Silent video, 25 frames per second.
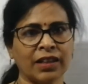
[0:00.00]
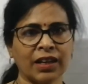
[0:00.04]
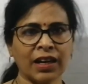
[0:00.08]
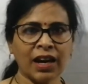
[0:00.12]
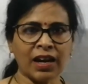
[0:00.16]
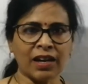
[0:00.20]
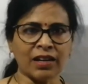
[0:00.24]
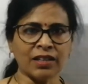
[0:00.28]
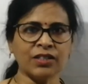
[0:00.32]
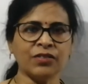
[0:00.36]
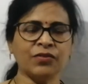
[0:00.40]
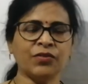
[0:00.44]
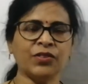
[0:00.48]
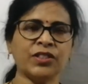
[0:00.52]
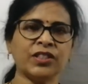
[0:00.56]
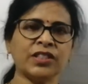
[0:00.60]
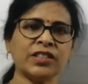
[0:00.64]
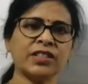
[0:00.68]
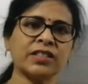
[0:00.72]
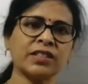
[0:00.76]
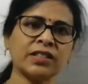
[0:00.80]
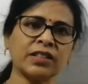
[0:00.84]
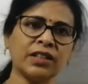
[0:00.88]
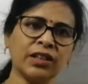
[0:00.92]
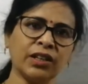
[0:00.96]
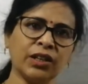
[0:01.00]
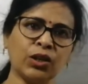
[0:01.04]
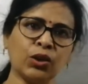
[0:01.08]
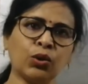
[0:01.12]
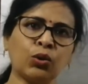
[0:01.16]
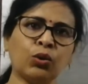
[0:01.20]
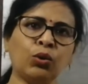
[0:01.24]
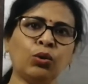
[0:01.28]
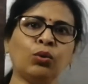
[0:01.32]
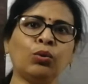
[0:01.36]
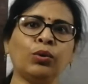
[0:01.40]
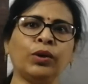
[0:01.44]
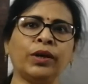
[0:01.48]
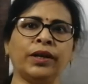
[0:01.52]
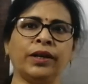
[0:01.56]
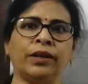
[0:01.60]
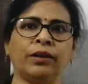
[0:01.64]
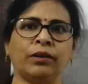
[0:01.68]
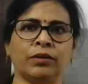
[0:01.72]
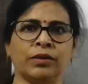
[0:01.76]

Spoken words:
class which is included,